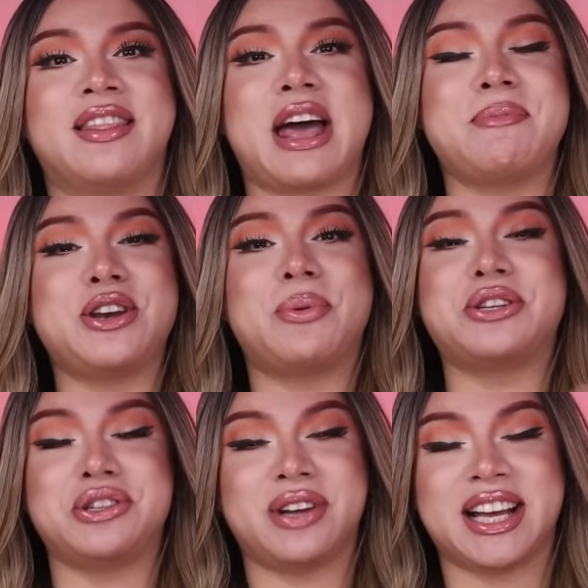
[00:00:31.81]
Let me know
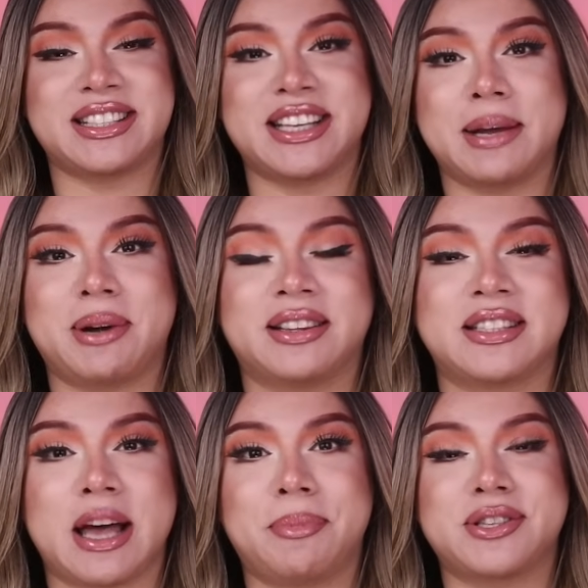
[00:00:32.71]
what you guys think about
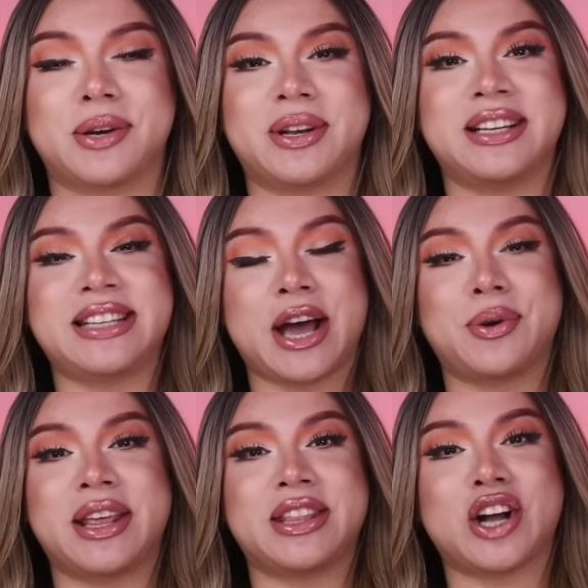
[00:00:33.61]
this episode
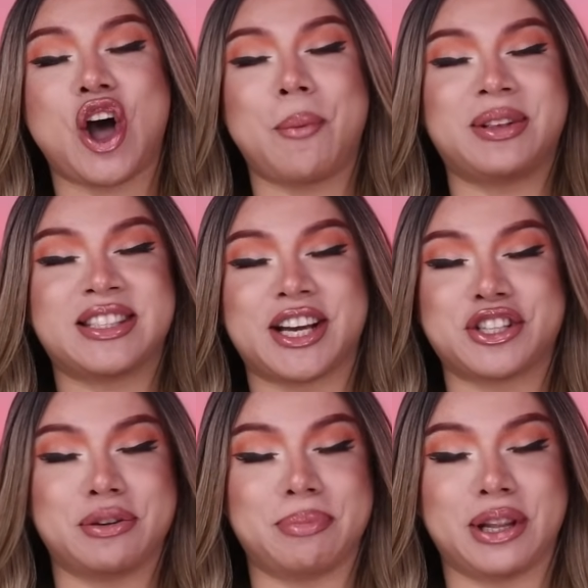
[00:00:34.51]
down in the comment
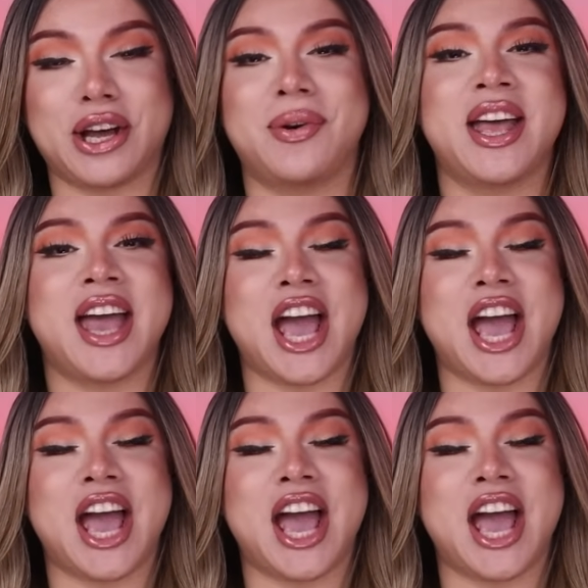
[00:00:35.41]
section below,